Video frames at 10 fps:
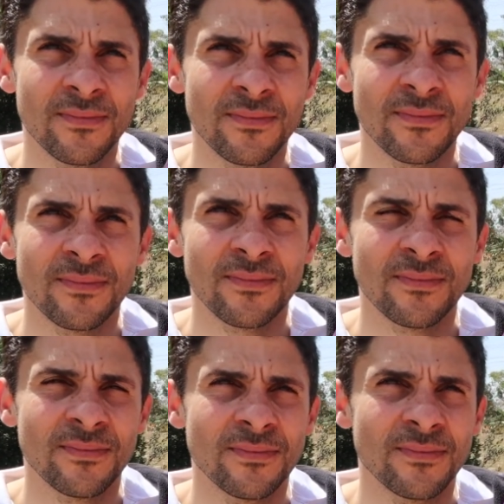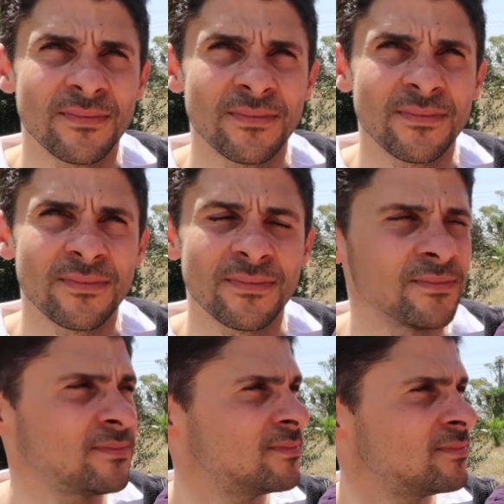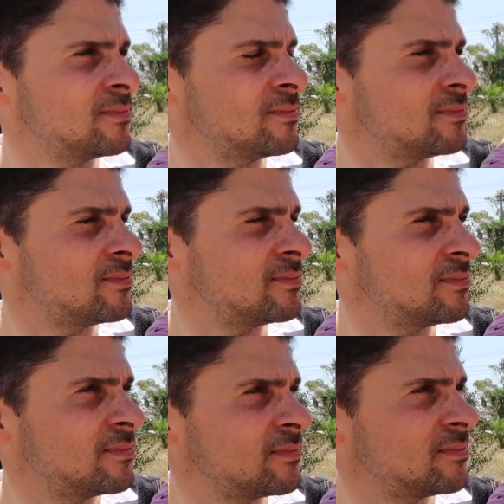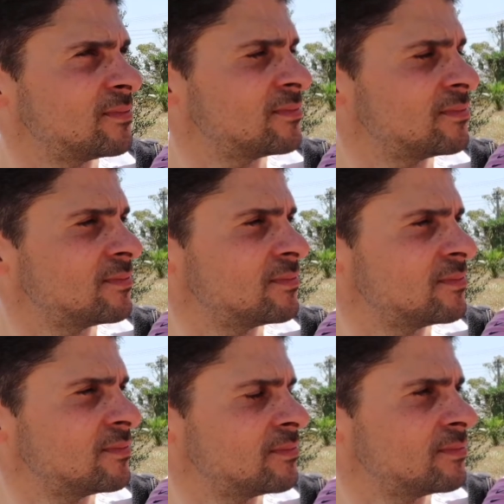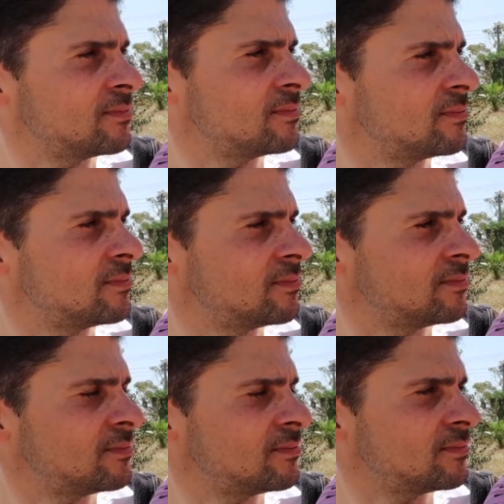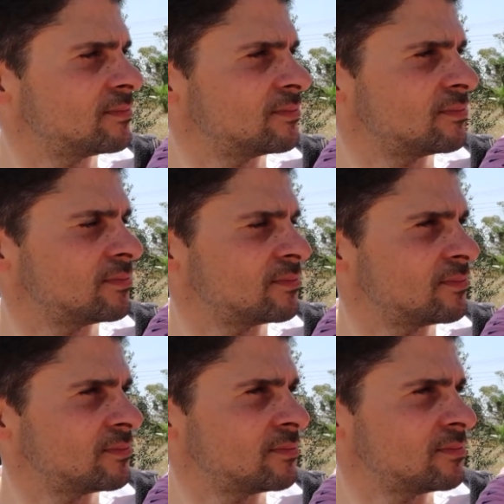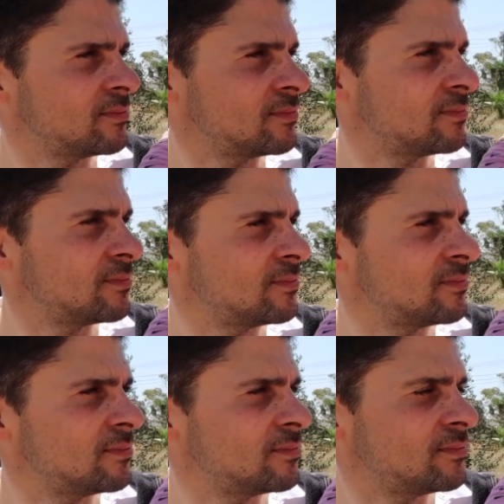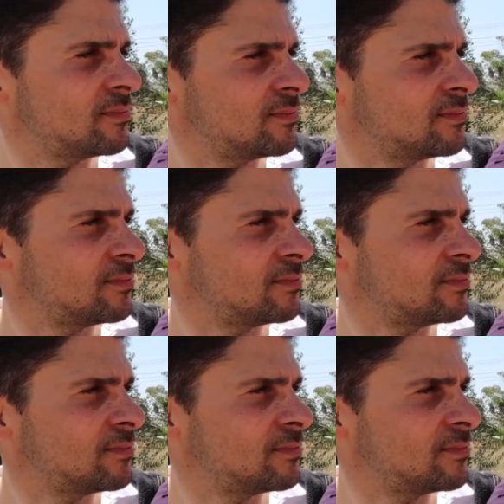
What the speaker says: (silent)